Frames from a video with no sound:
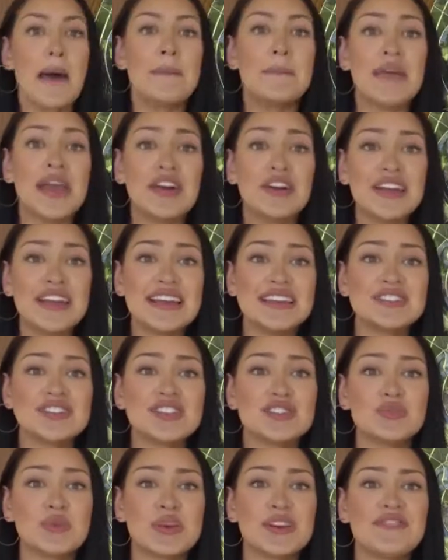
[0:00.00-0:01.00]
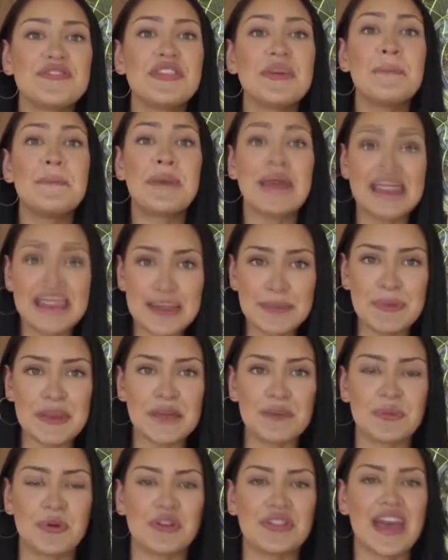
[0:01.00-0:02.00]
Mary is just one of the many
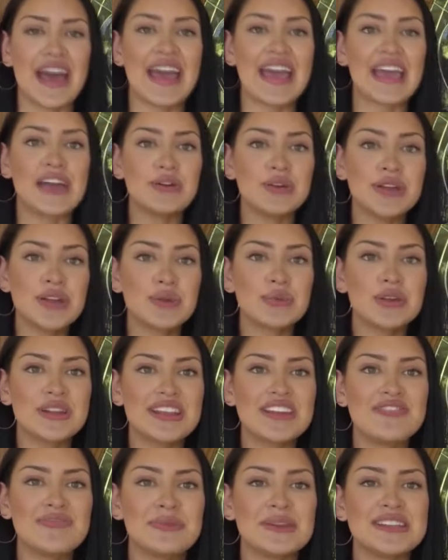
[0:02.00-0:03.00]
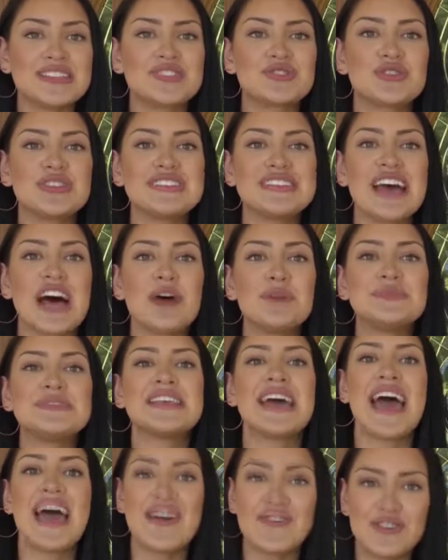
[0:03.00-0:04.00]
people that Area Relief Ministries helps
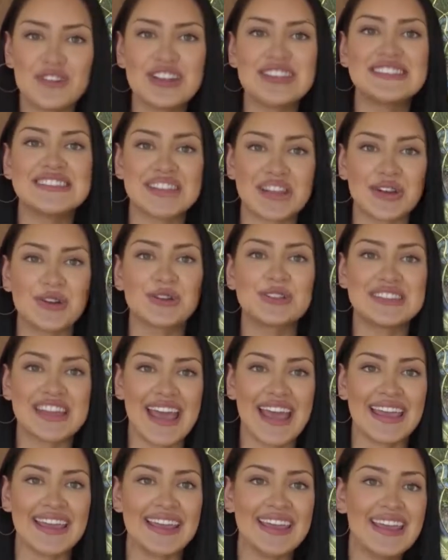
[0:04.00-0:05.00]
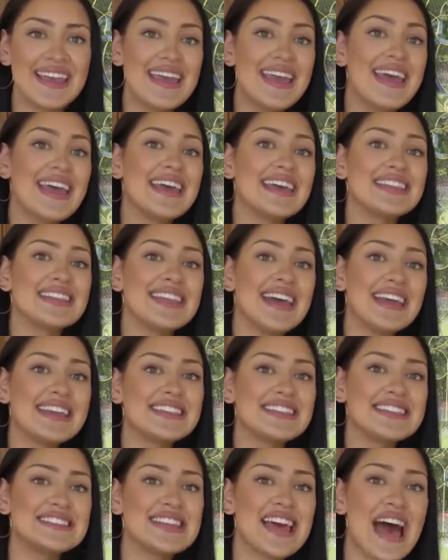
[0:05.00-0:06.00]
every single day. And
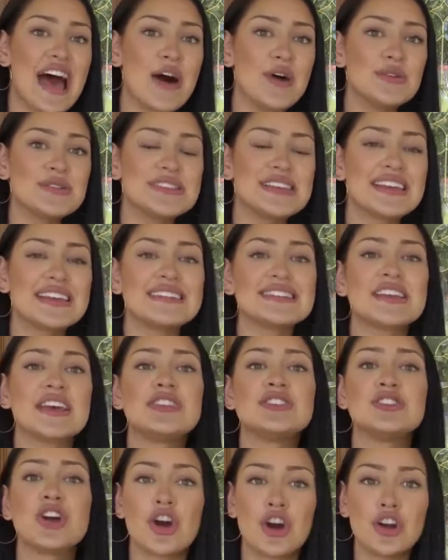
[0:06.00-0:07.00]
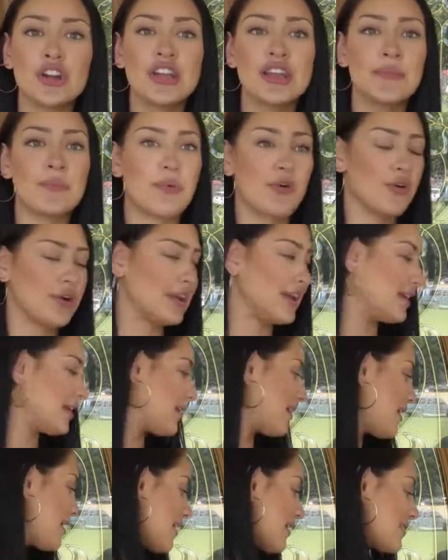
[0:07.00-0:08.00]
like this house, it is a turning point
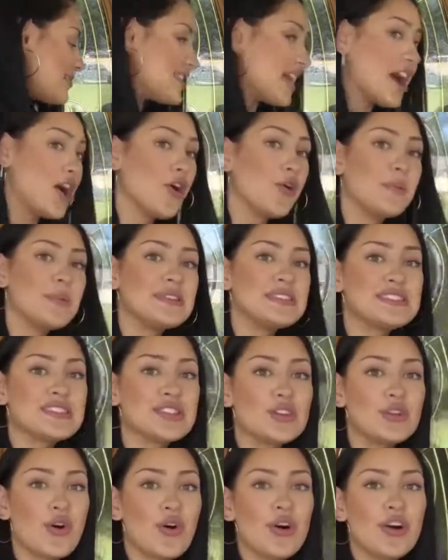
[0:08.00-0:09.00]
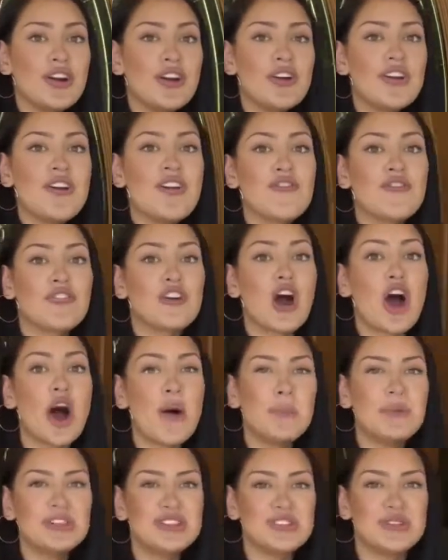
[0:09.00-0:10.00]
that opens the door for
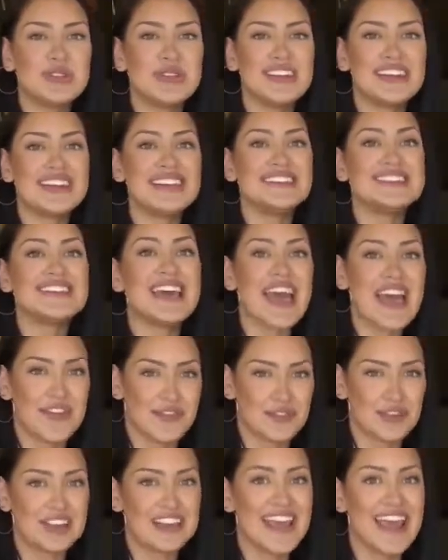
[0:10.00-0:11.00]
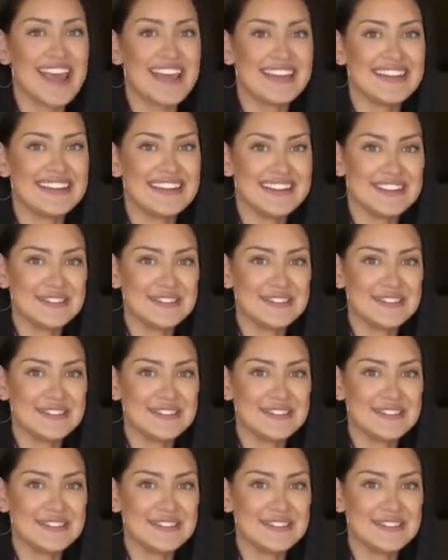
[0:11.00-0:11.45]
opportunities every day.